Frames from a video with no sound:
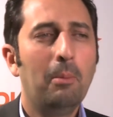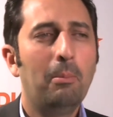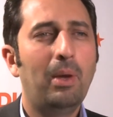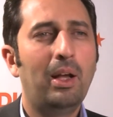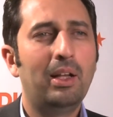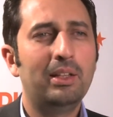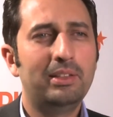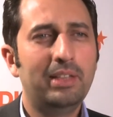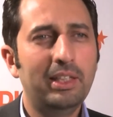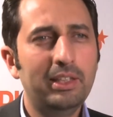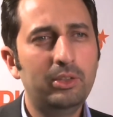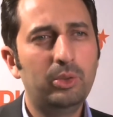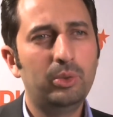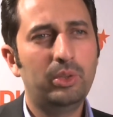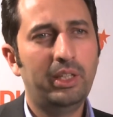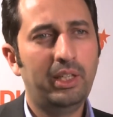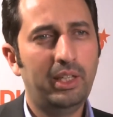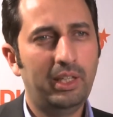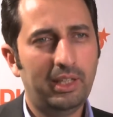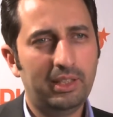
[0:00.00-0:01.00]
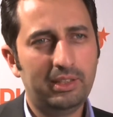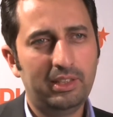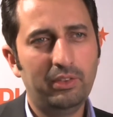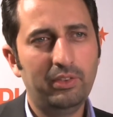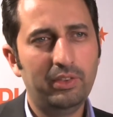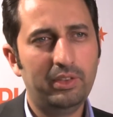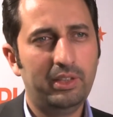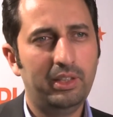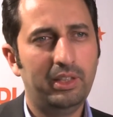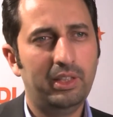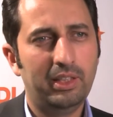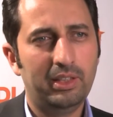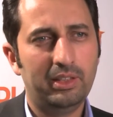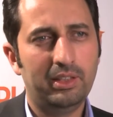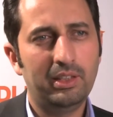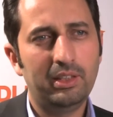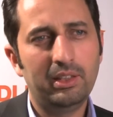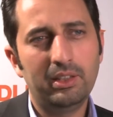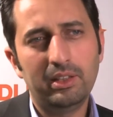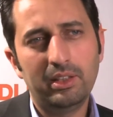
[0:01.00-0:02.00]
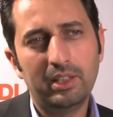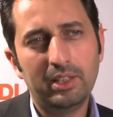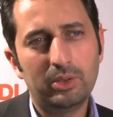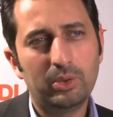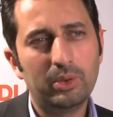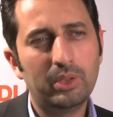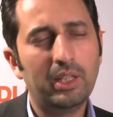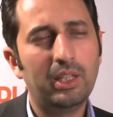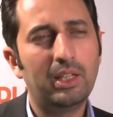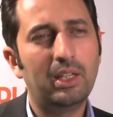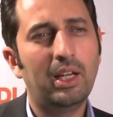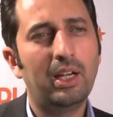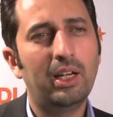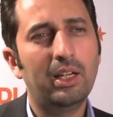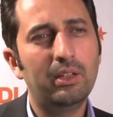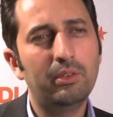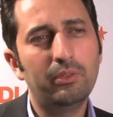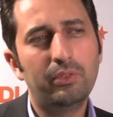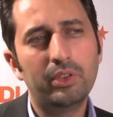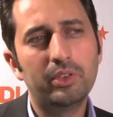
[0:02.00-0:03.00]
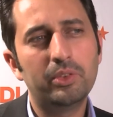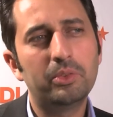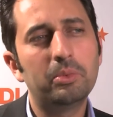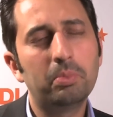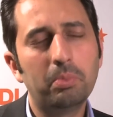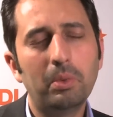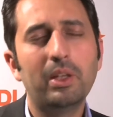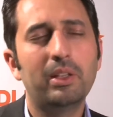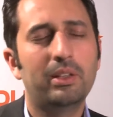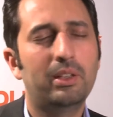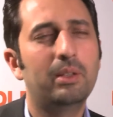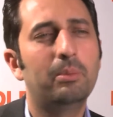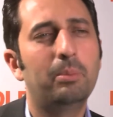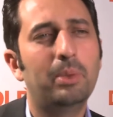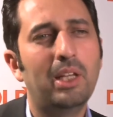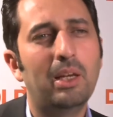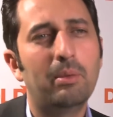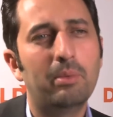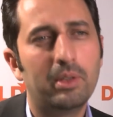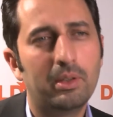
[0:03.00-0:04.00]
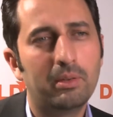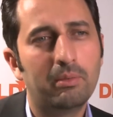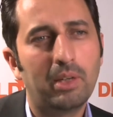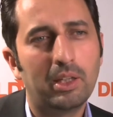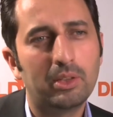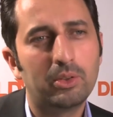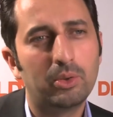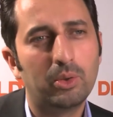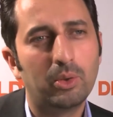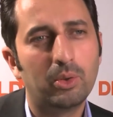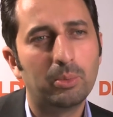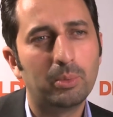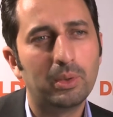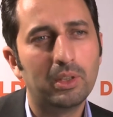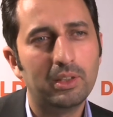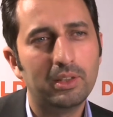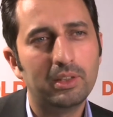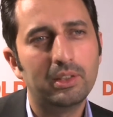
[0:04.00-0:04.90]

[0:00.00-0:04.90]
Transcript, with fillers: But day-to-day activity and day-to-day life is becoming back to normal.